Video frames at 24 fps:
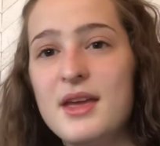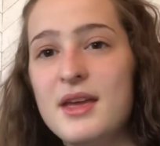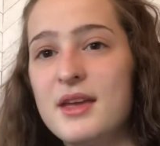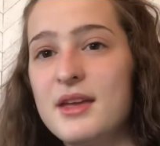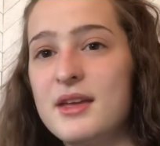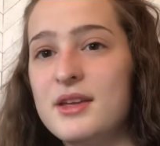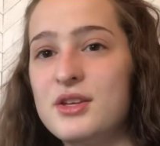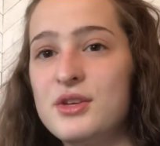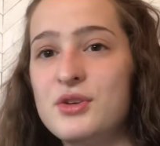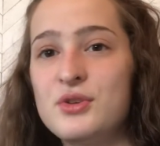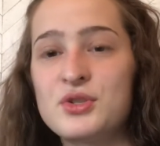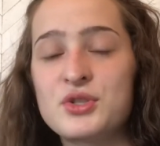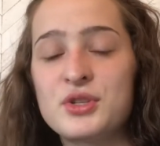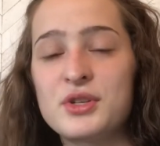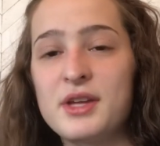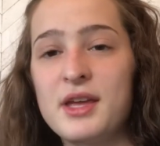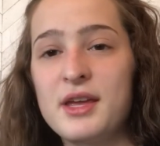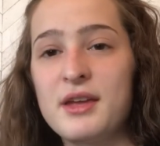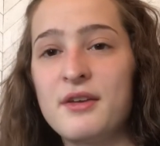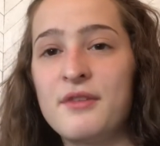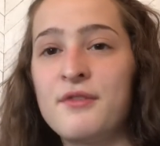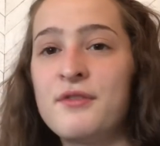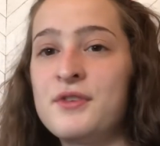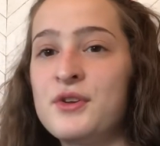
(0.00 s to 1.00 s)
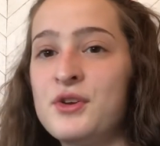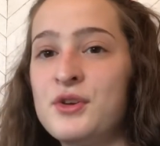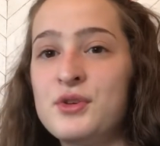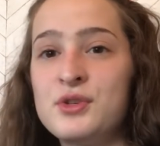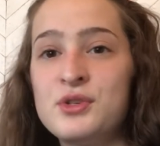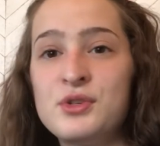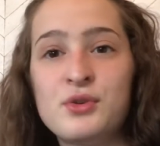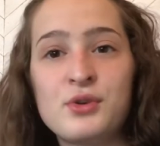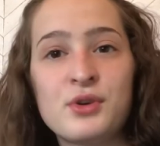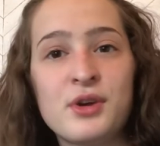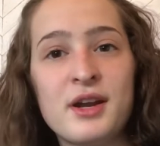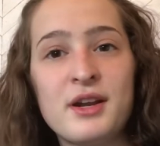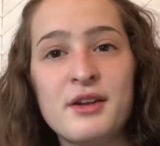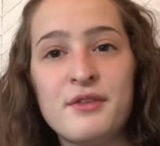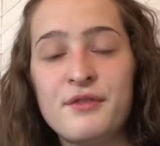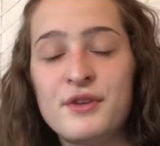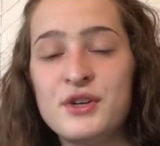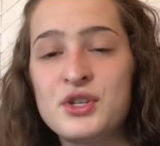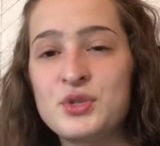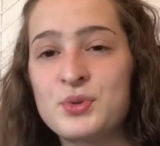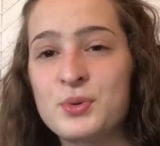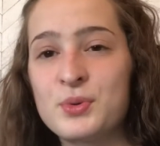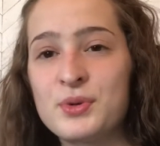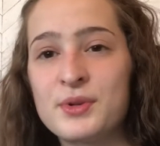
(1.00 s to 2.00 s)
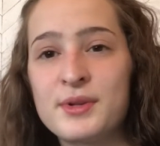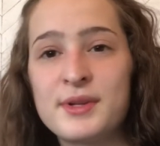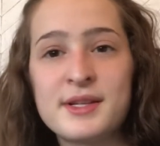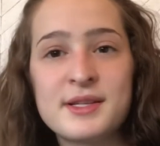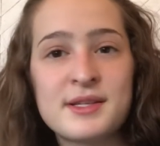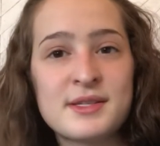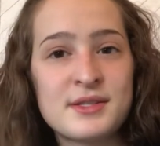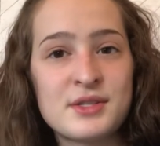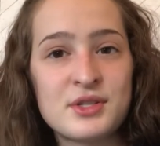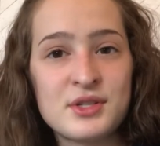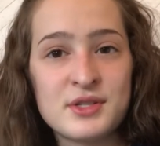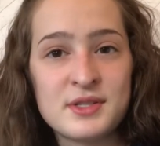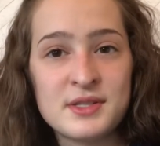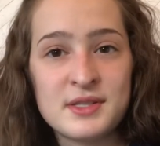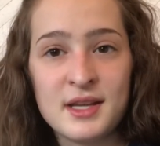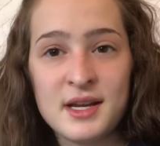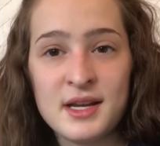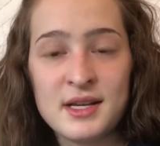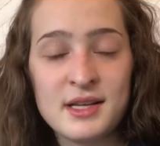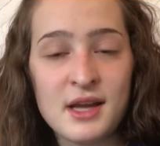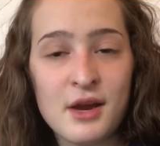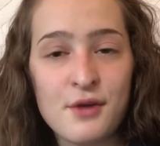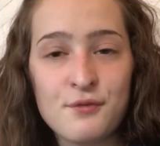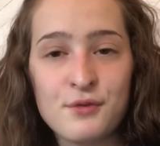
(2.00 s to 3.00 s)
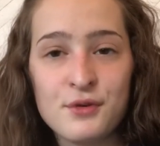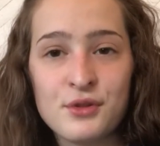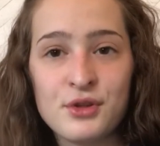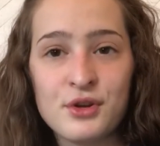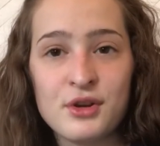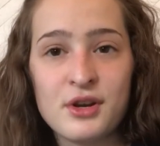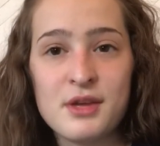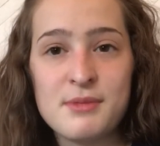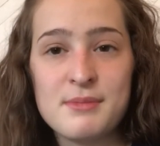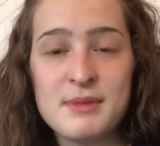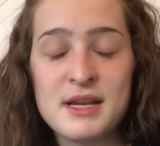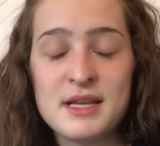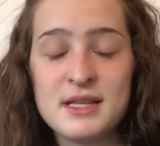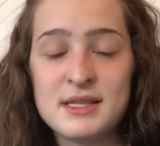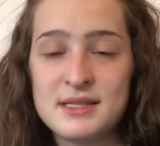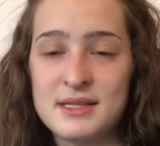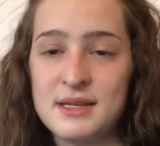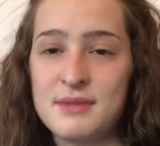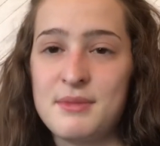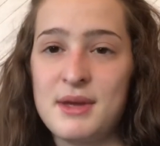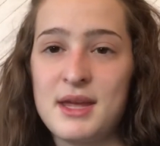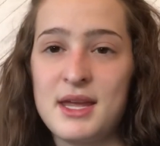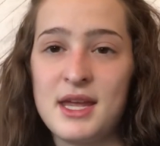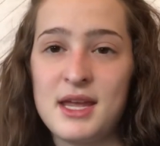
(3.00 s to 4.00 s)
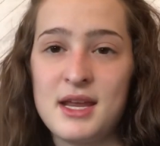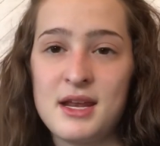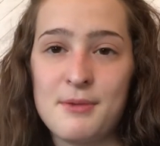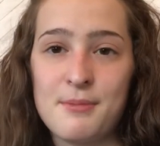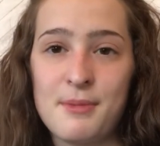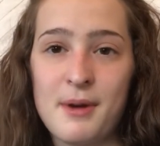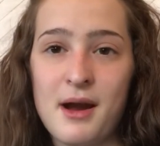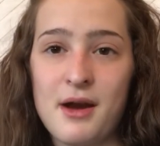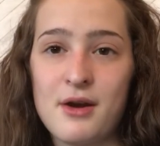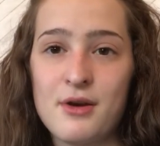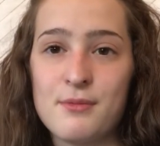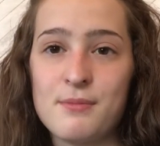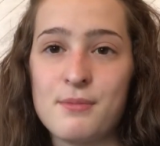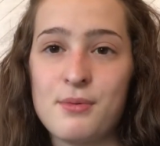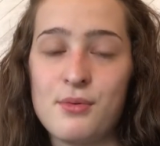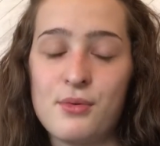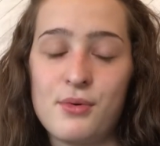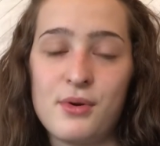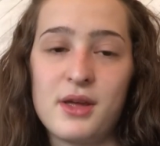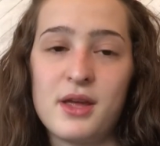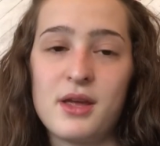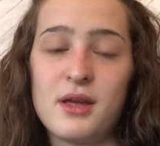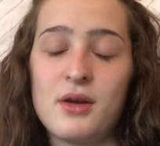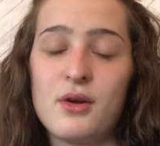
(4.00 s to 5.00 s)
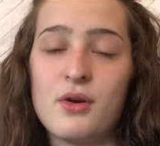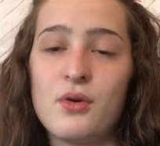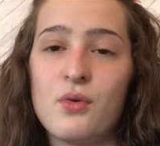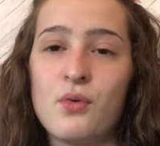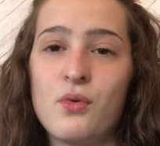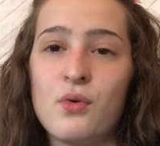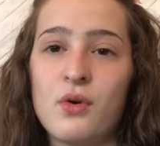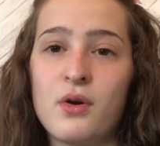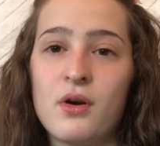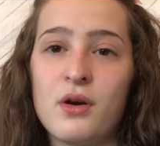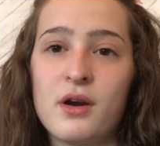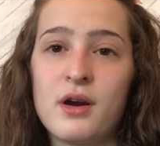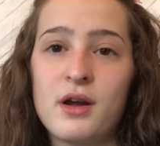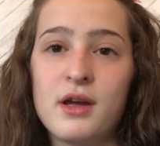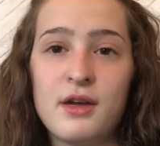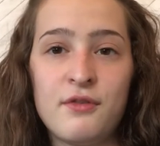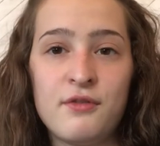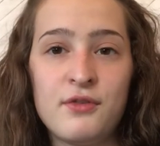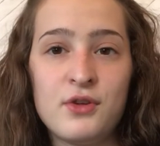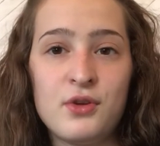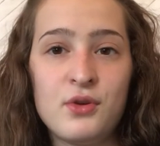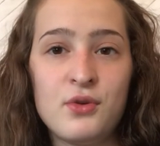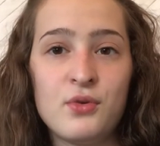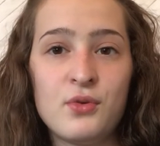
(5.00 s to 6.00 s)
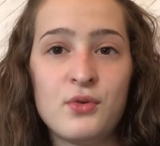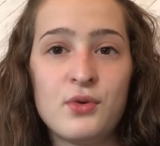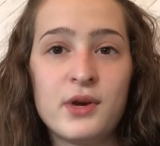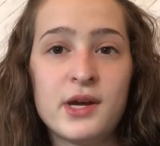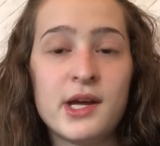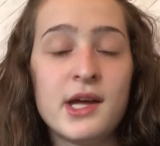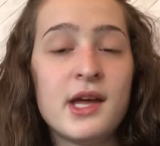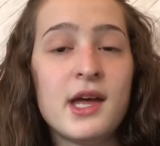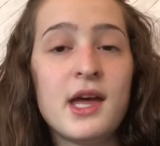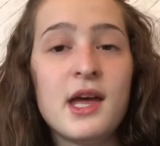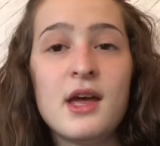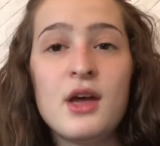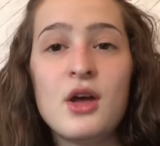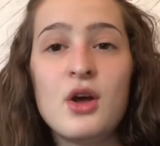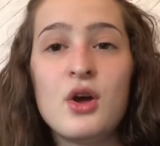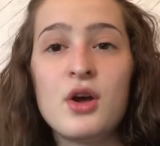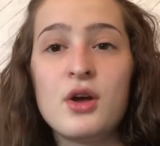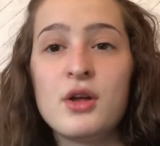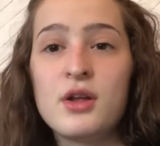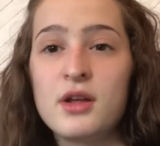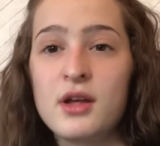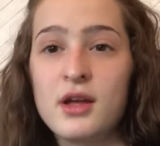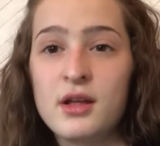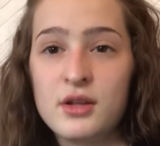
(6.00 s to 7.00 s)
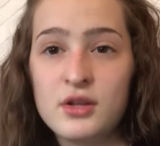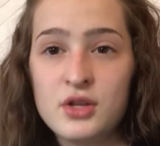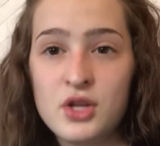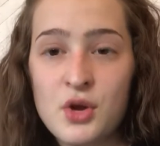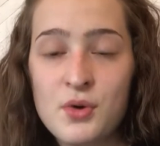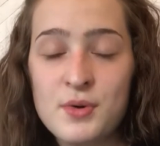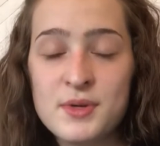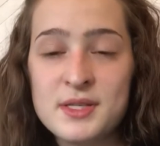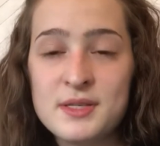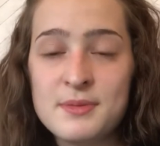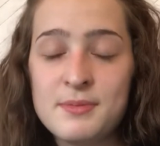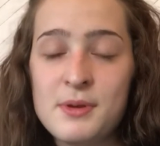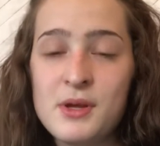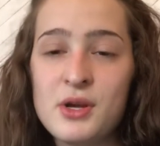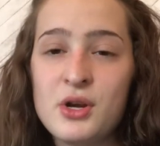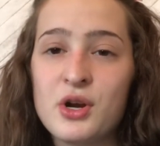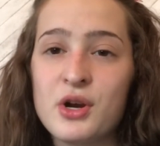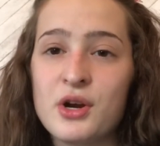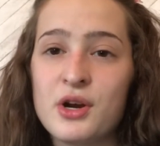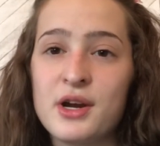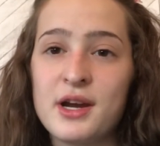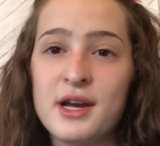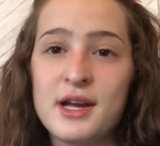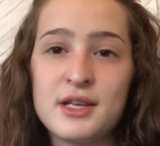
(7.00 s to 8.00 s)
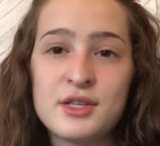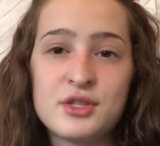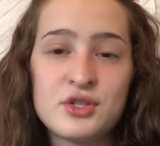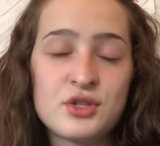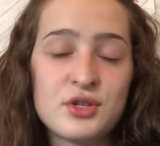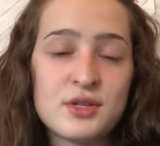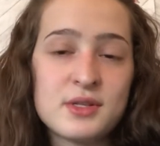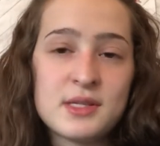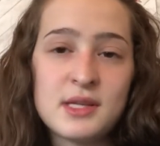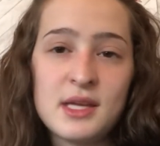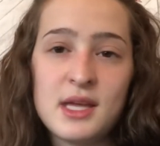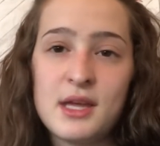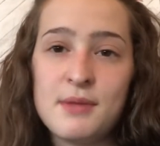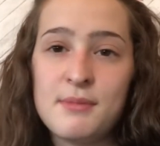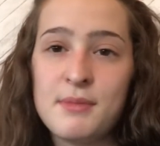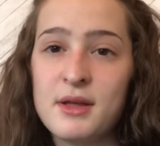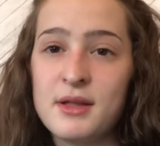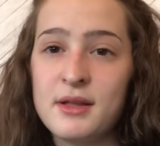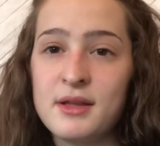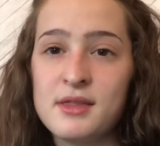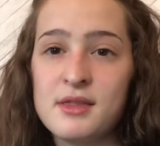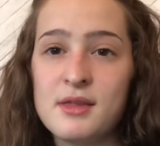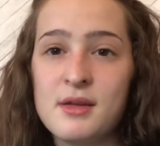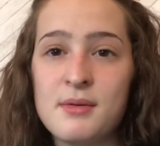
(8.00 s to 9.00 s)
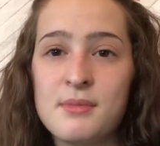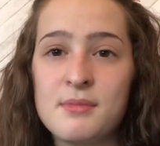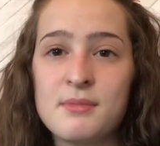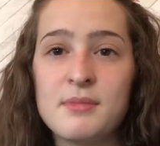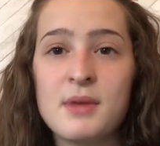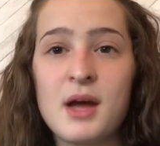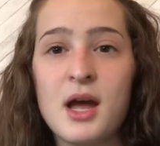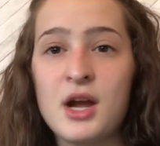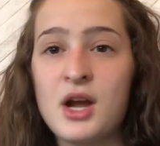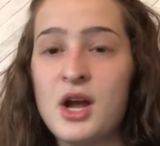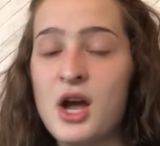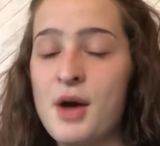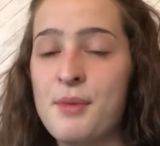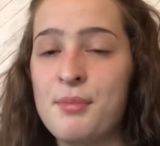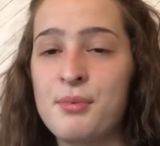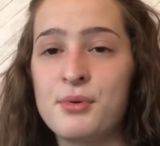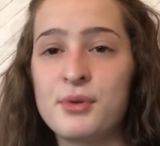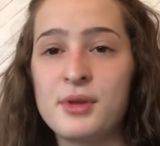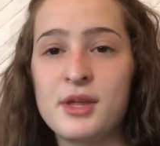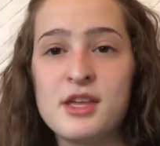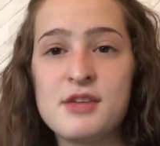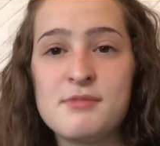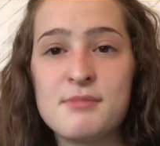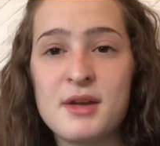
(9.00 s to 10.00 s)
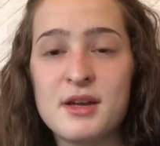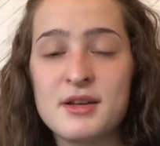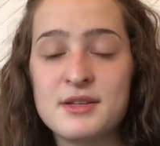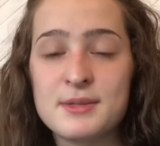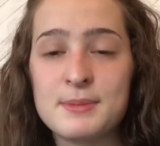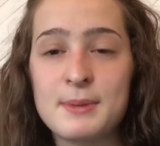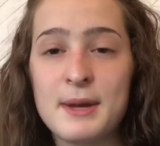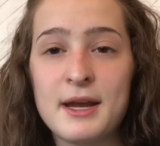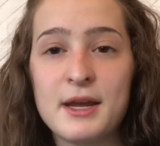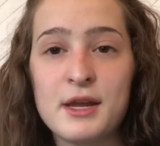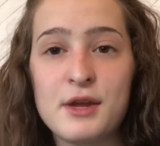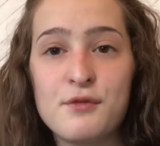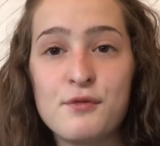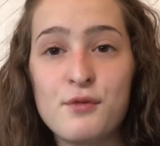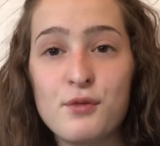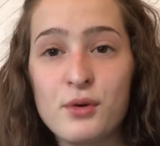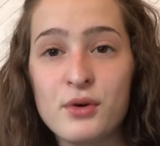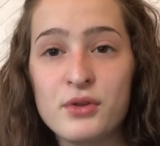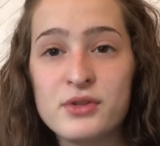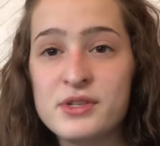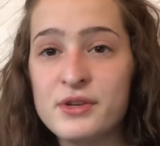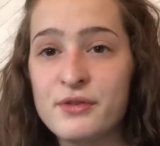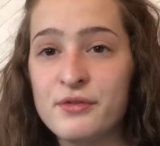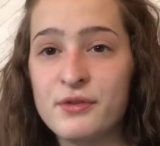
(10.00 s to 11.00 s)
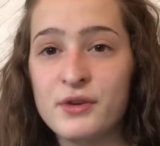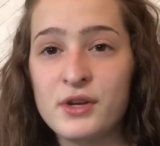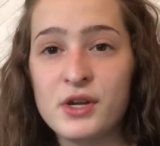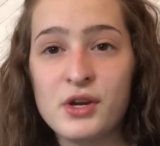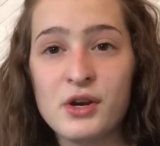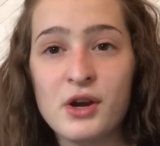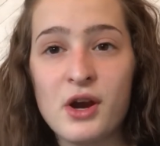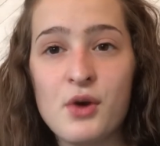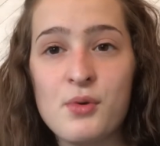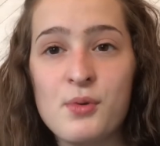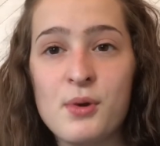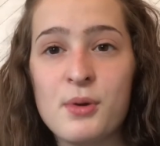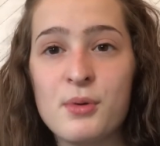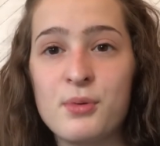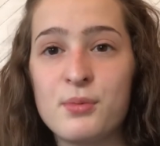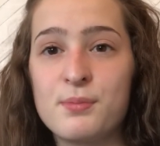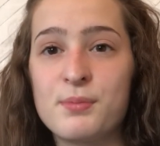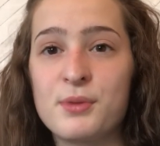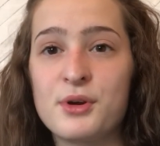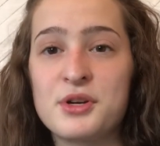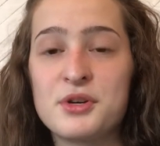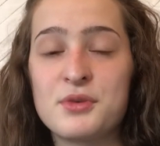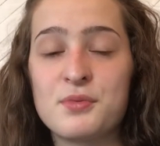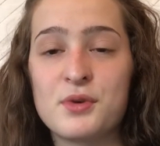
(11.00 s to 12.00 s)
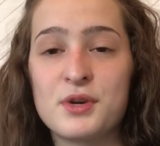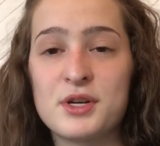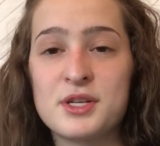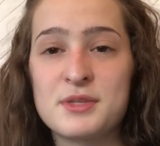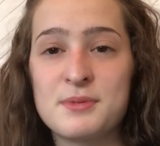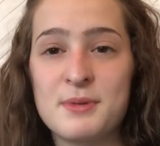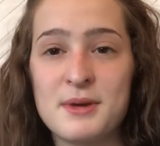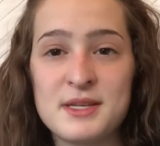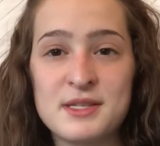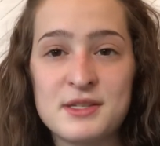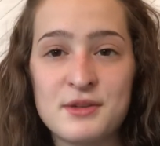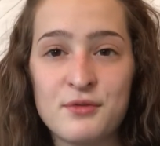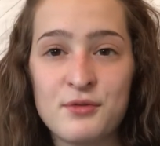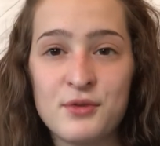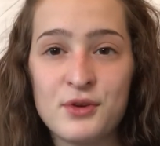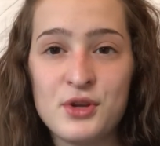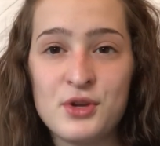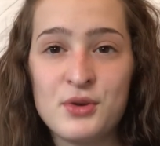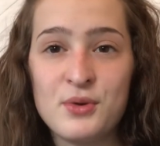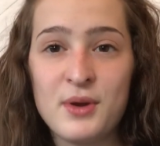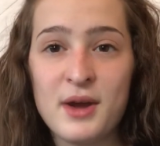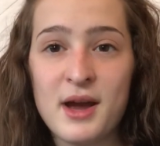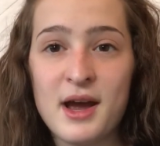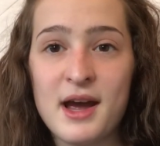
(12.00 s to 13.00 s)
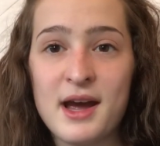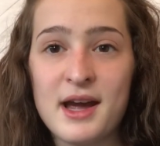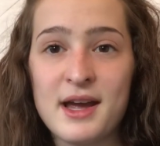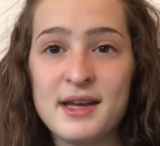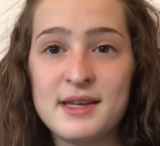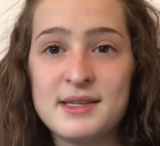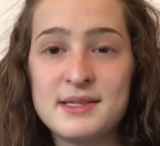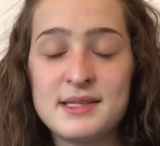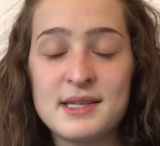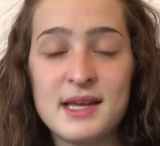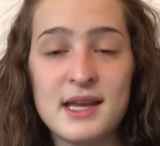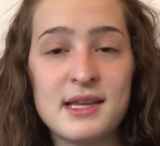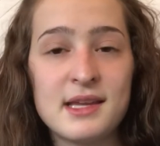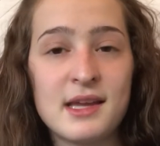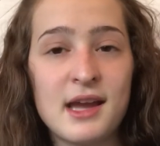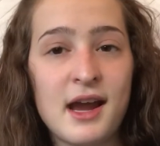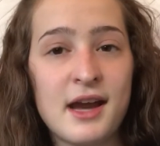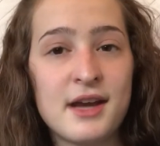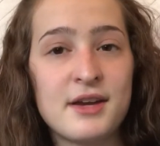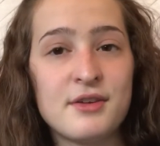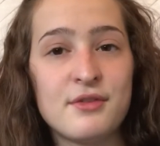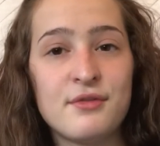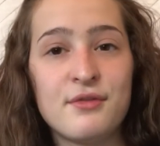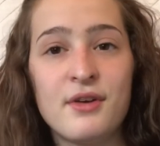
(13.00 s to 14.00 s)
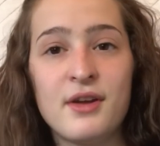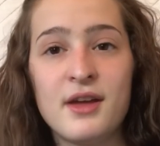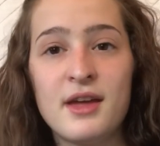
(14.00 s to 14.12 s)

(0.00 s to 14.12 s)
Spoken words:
Usually if you create a visual, it's just sitting down for 30 minutes and making a PowerPoint. Or if you know a speaker, it's just emailing them a couple emails back and forth to figure out what works best for you guys and kind of